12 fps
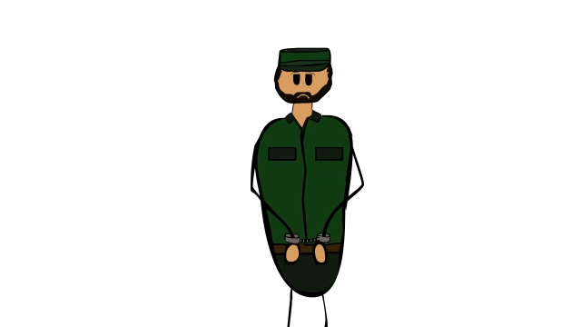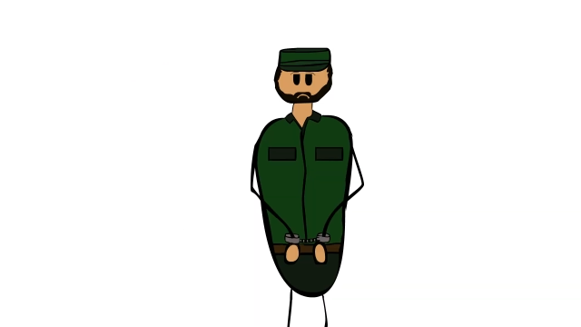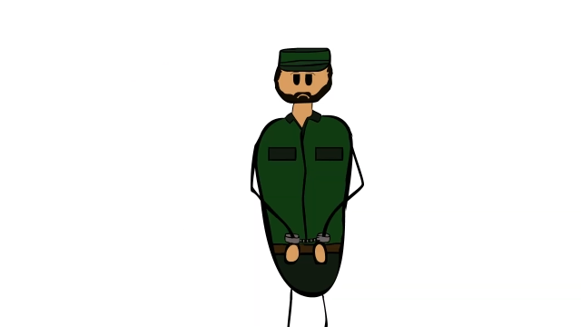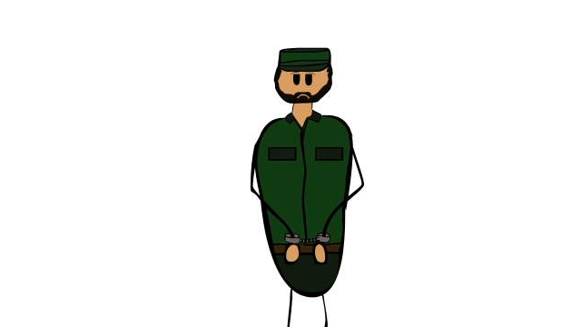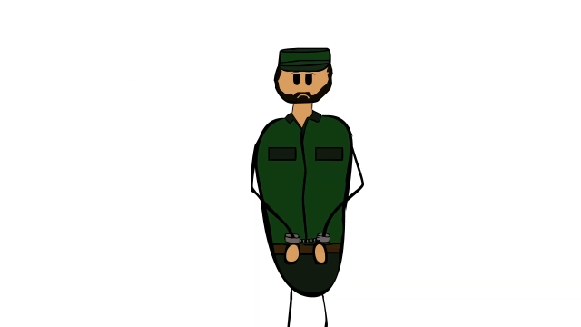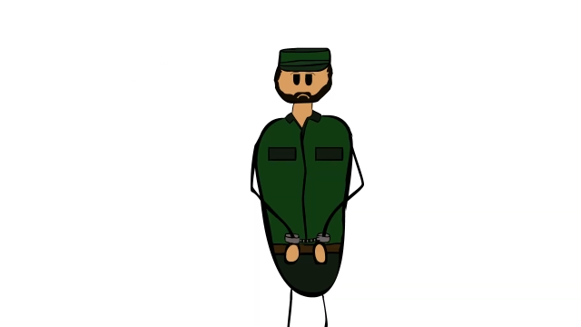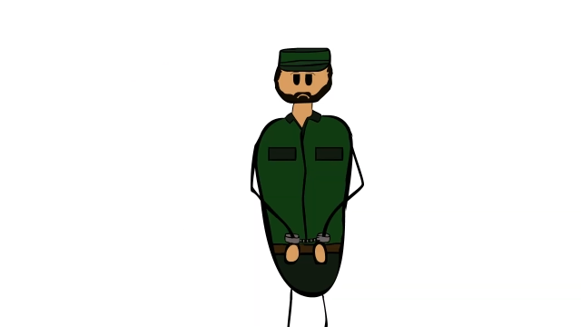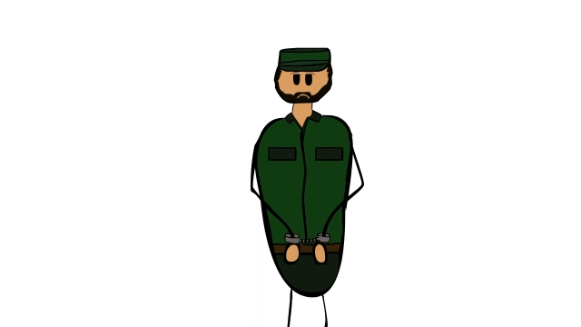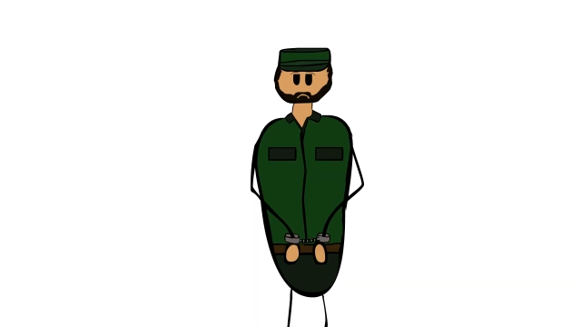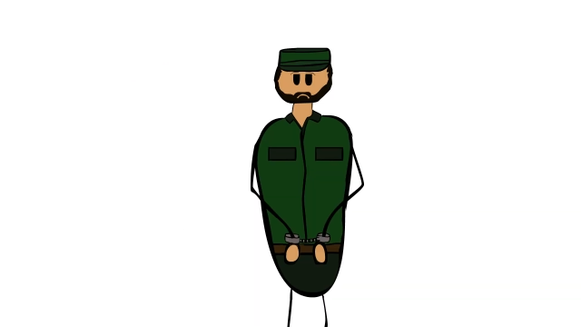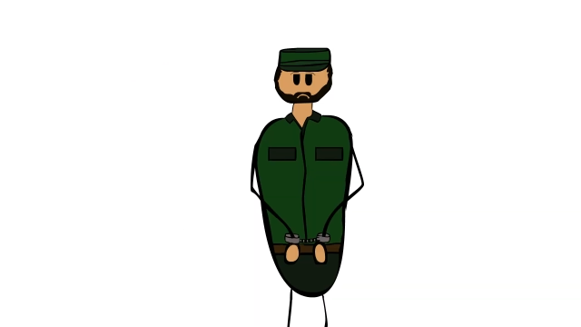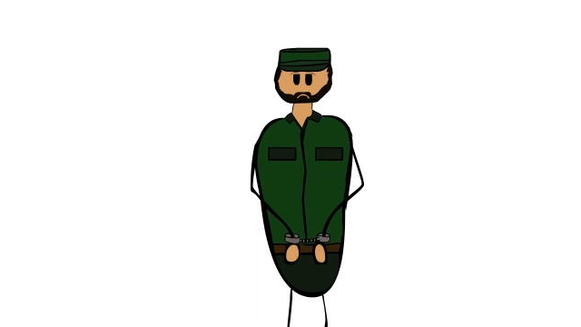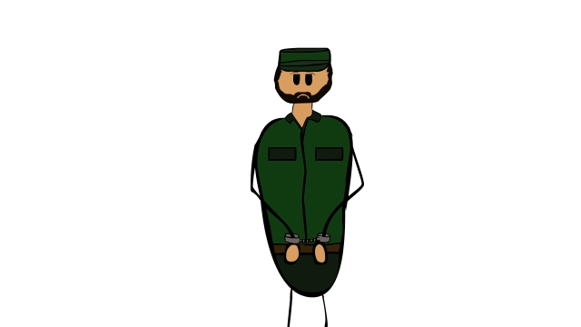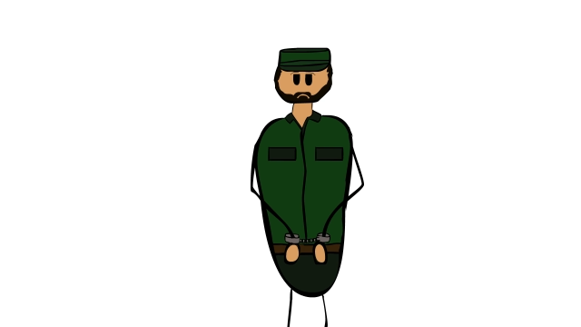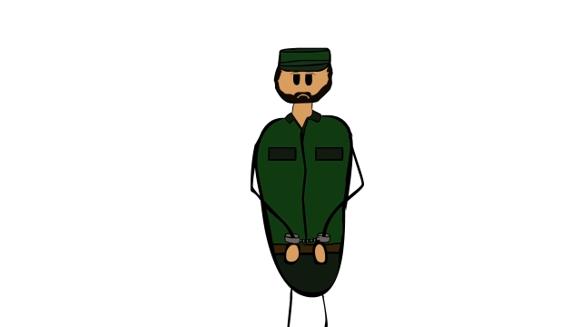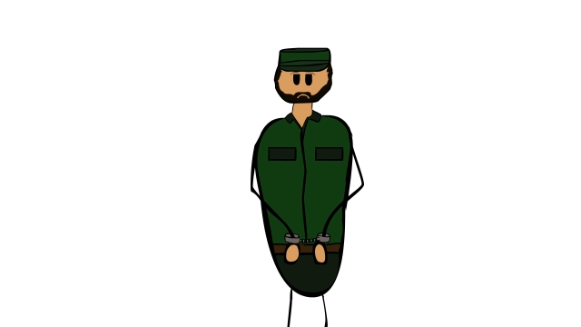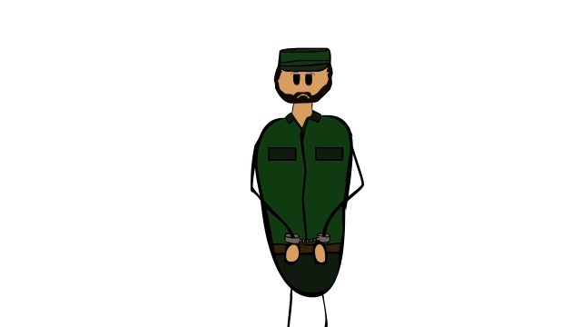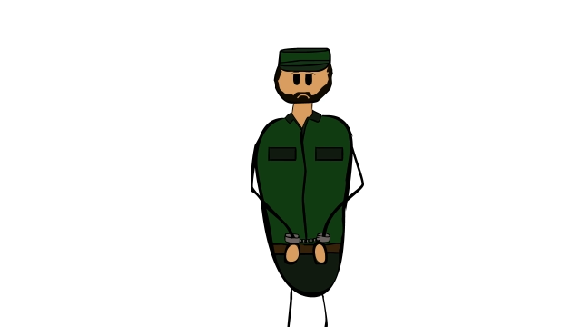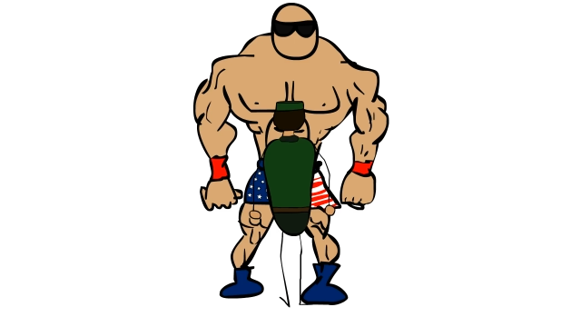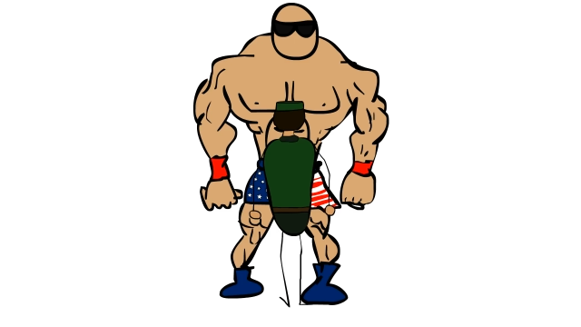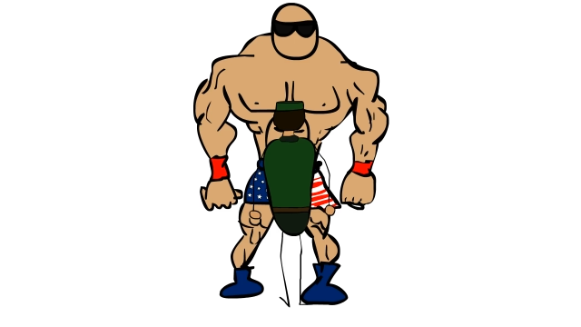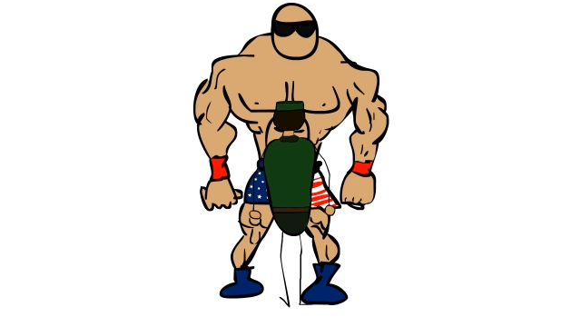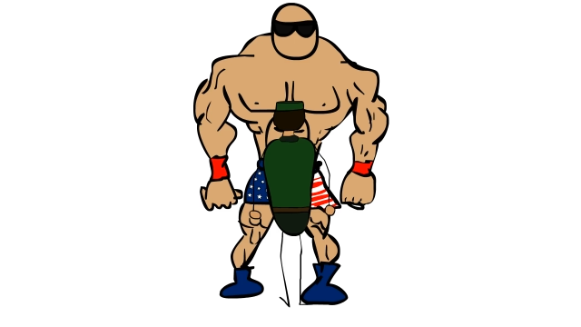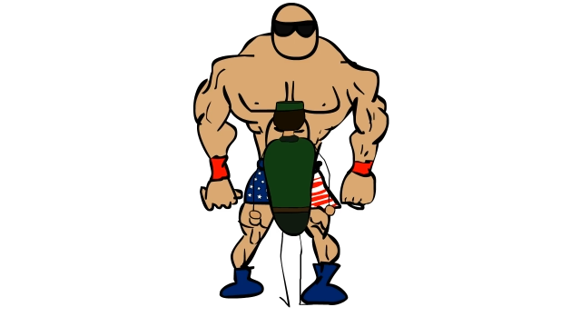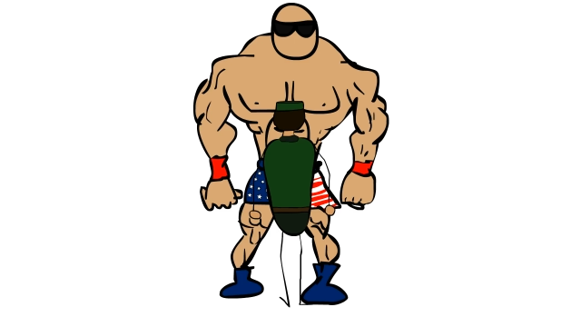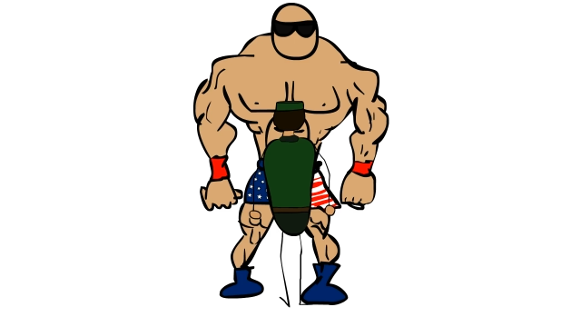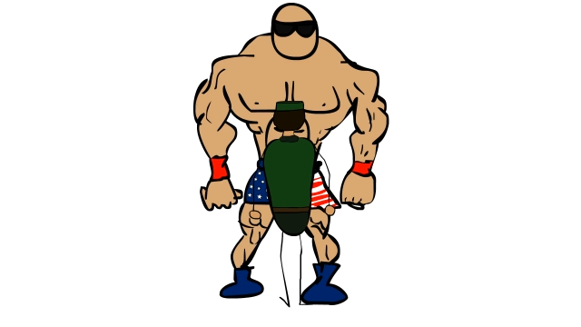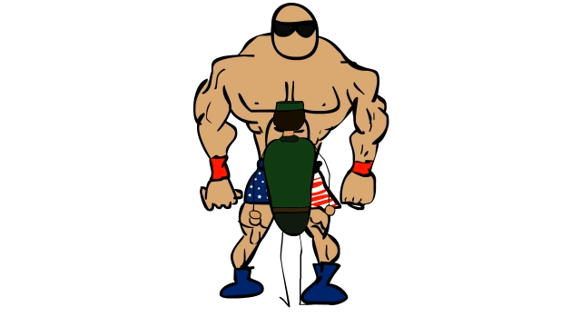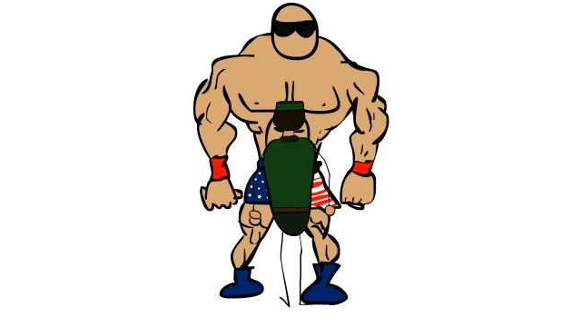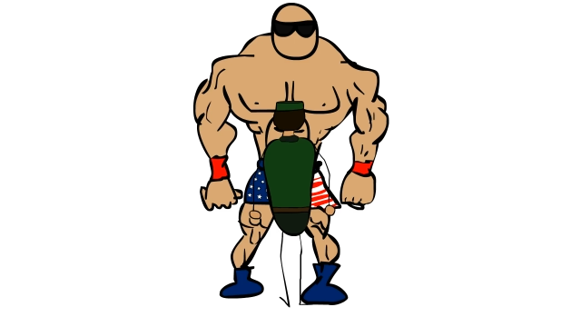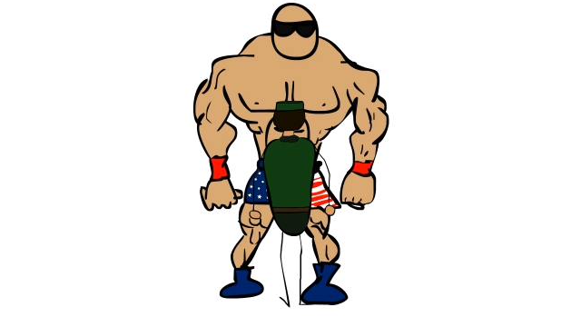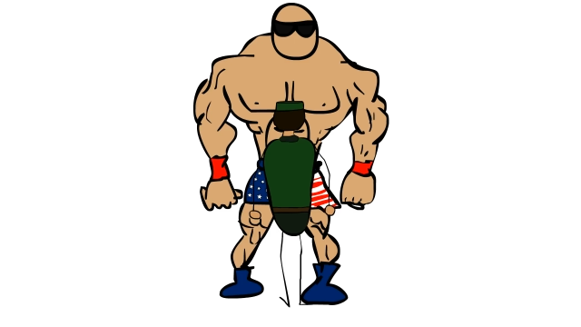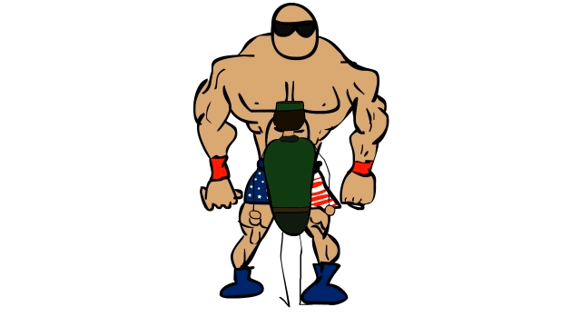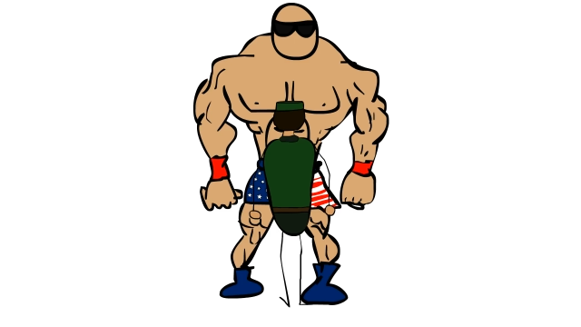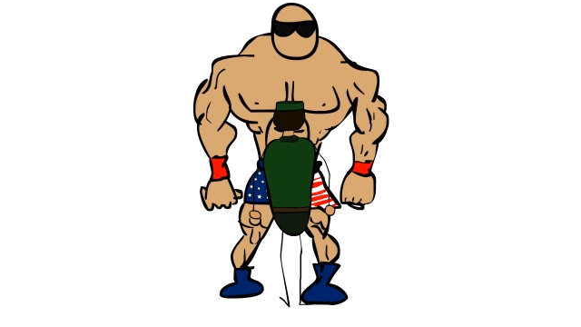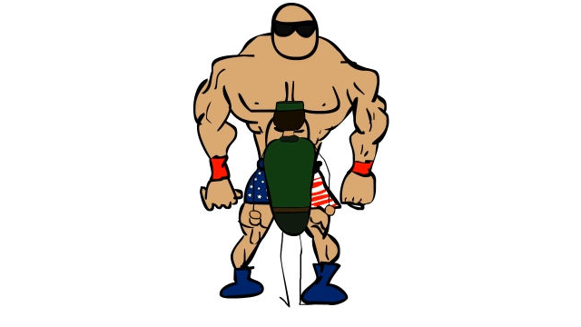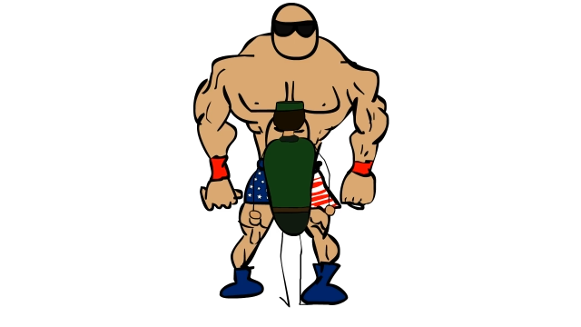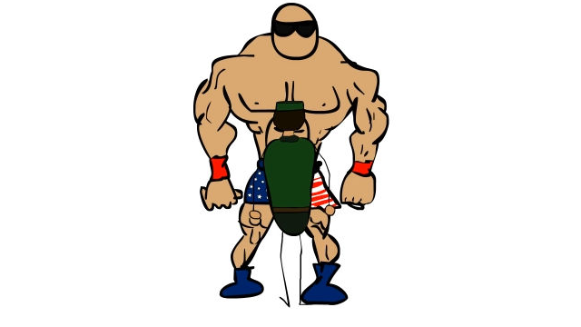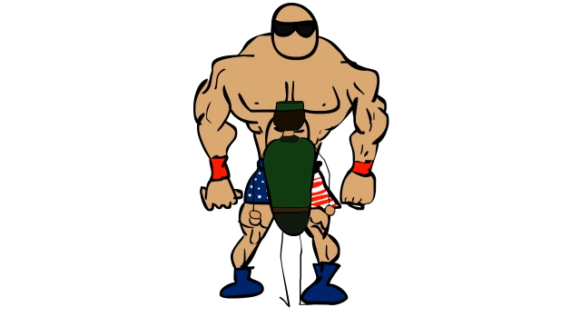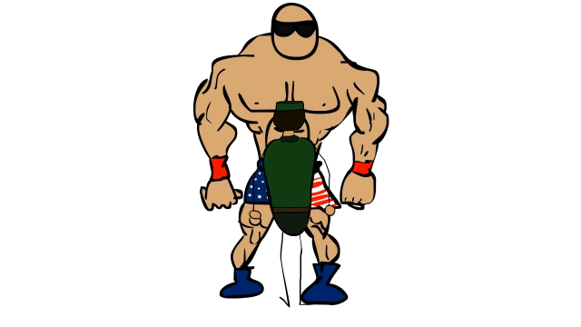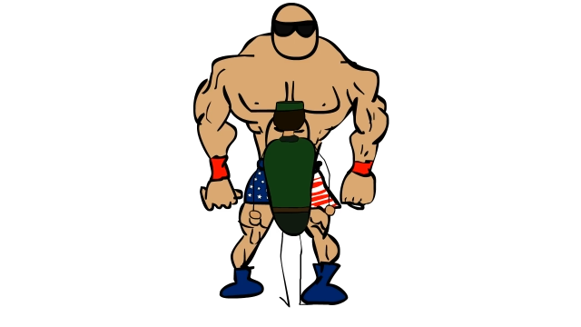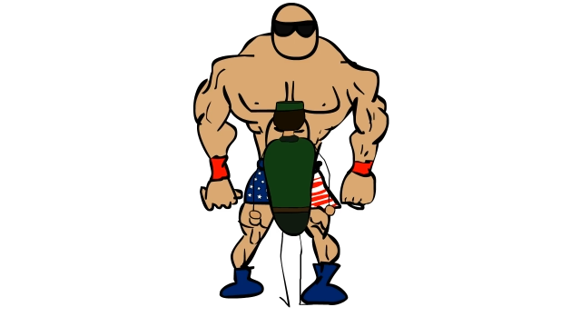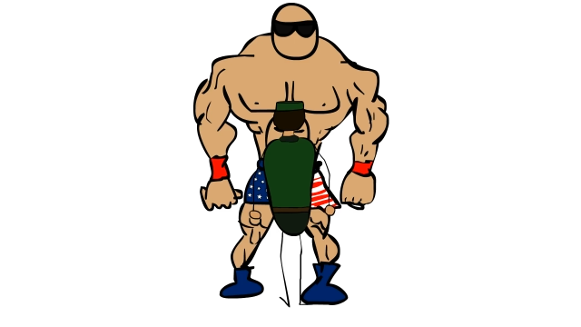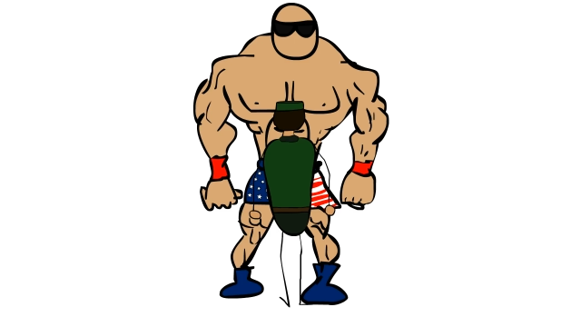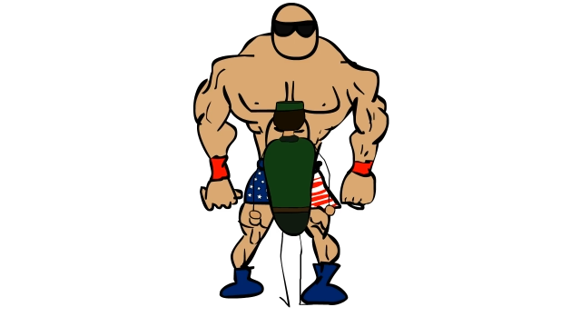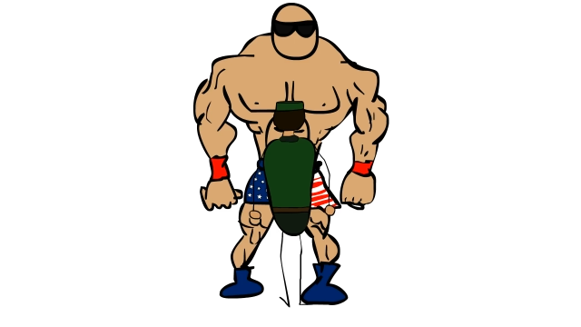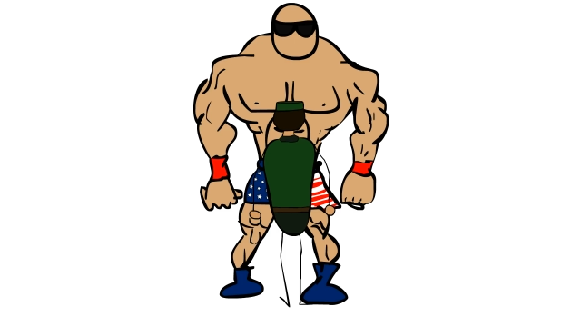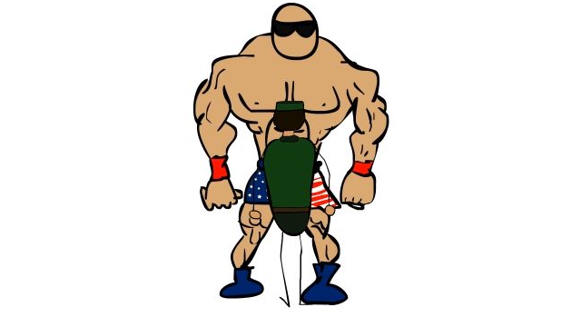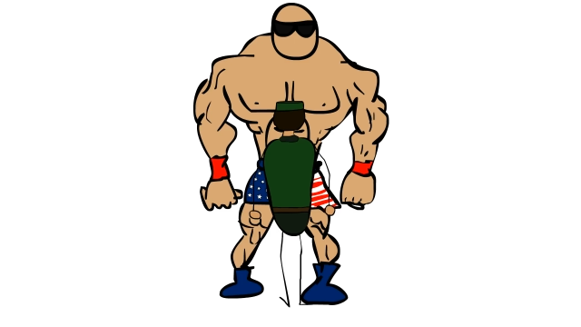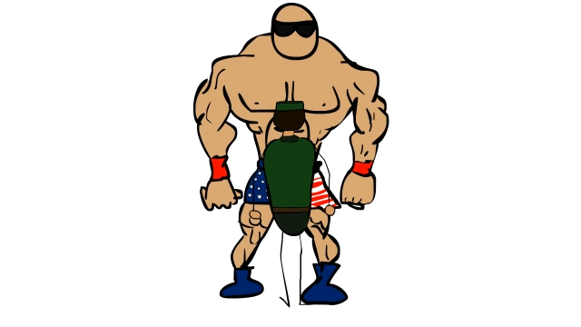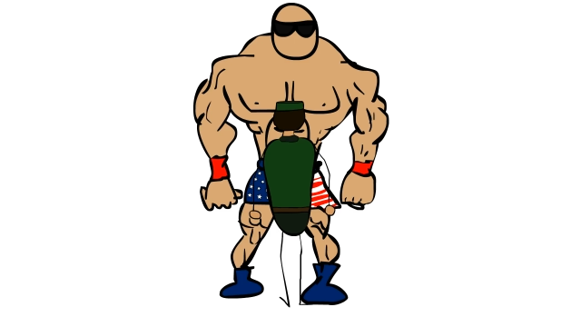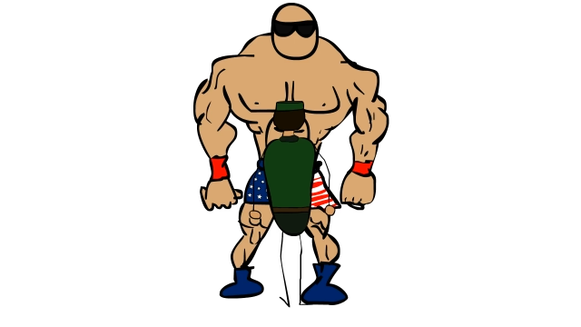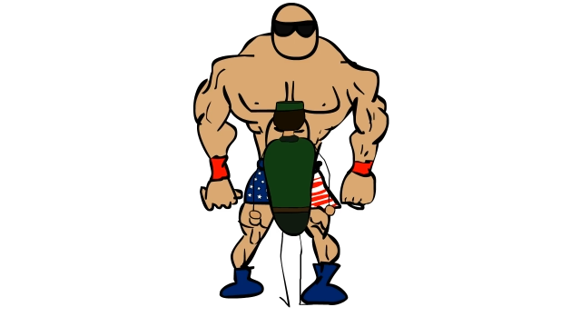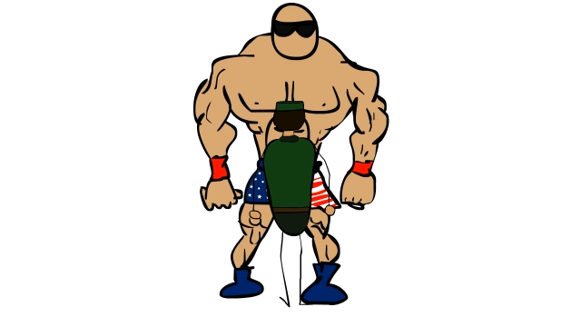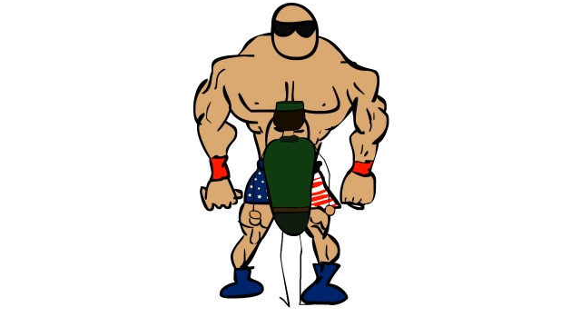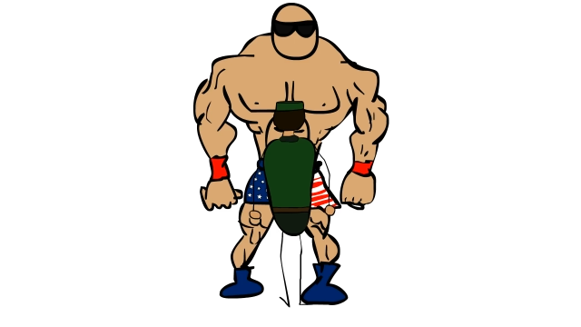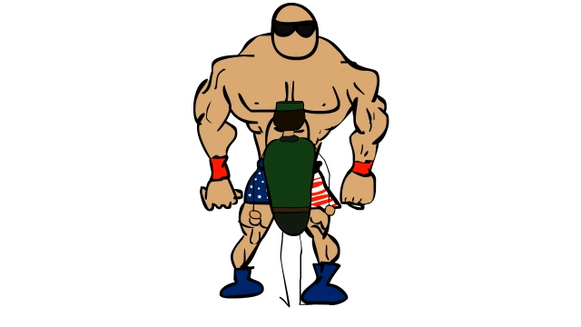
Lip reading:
(no speaker visible)